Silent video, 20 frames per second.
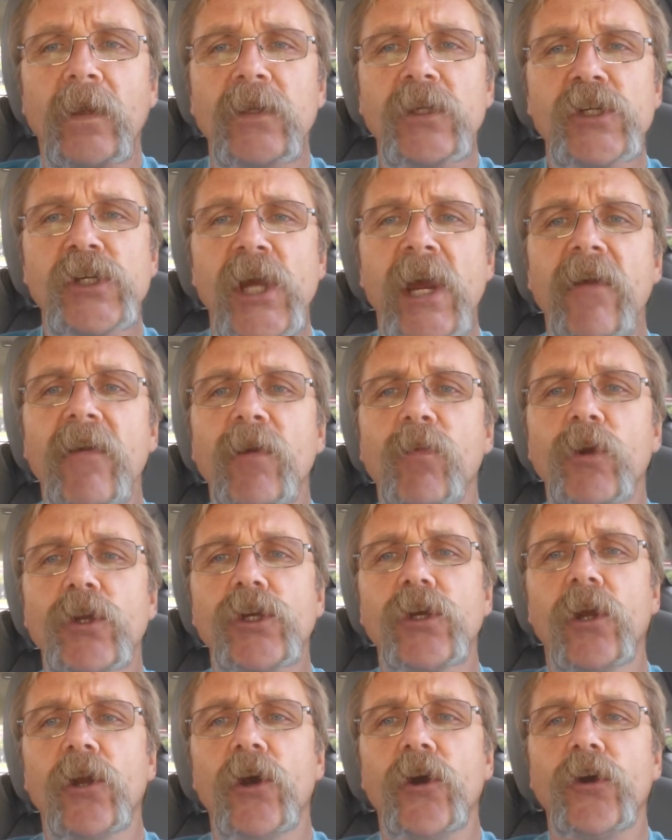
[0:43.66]
sharing
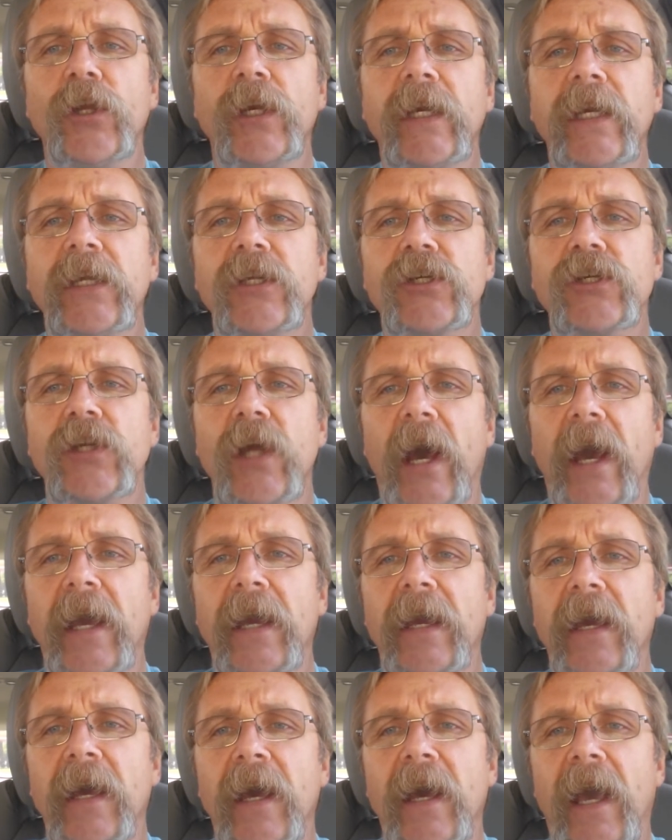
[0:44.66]
what you're learning each day.